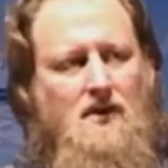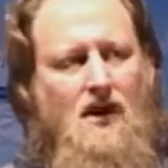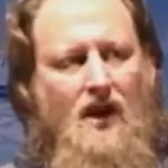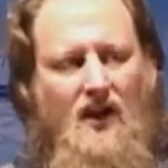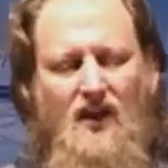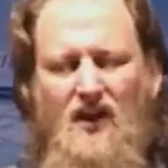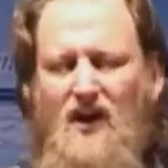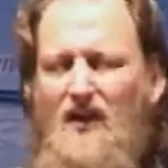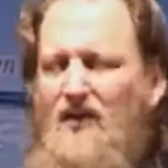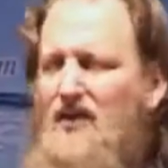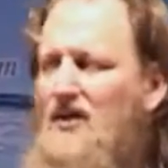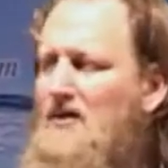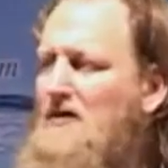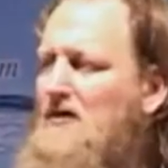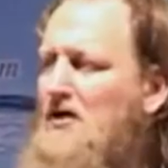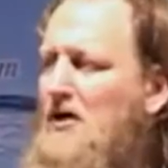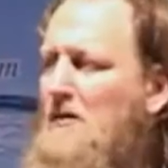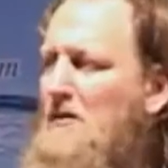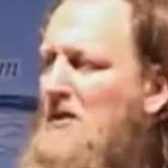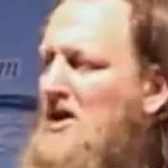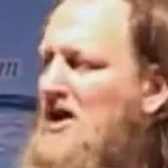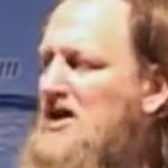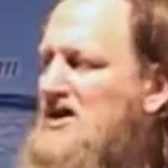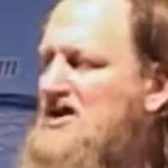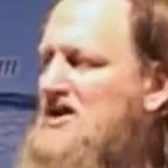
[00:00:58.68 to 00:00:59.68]
Another
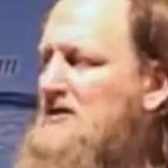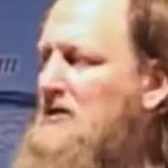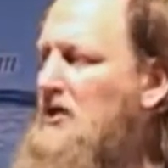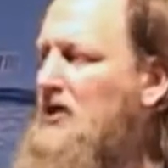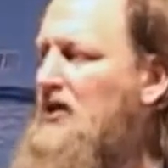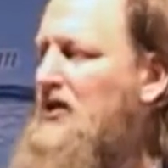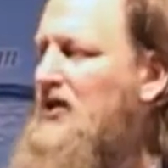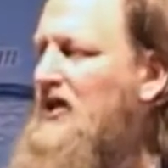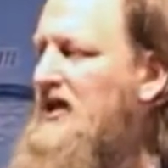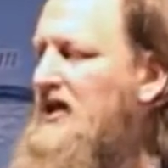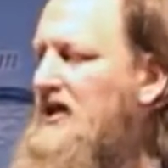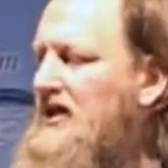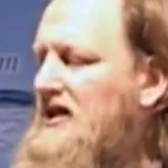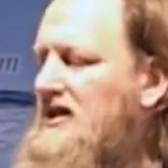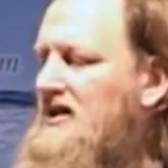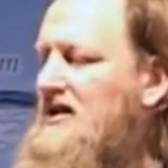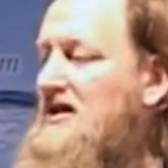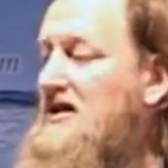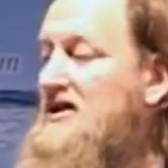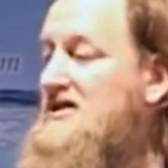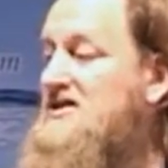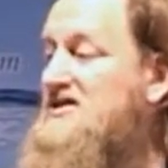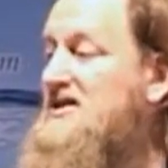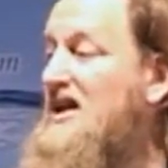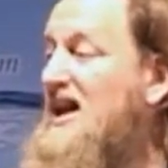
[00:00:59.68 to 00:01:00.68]
remarkable
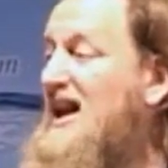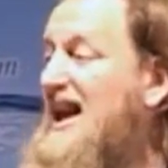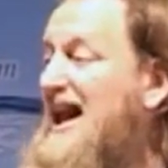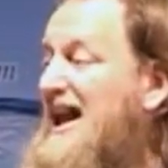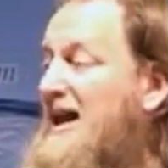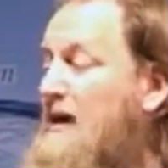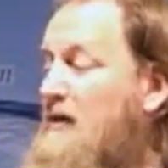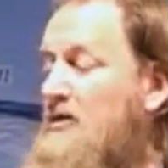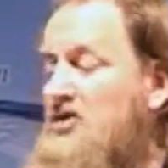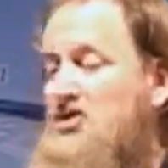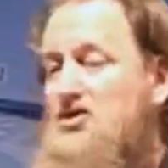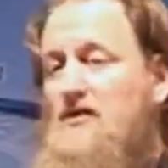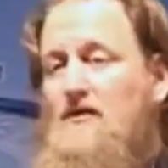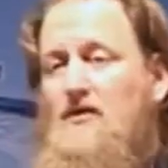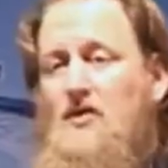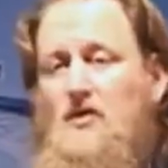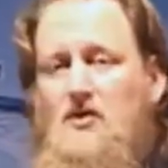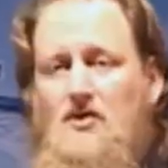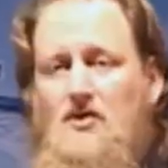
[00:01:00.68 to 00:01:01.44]
thing is the language of the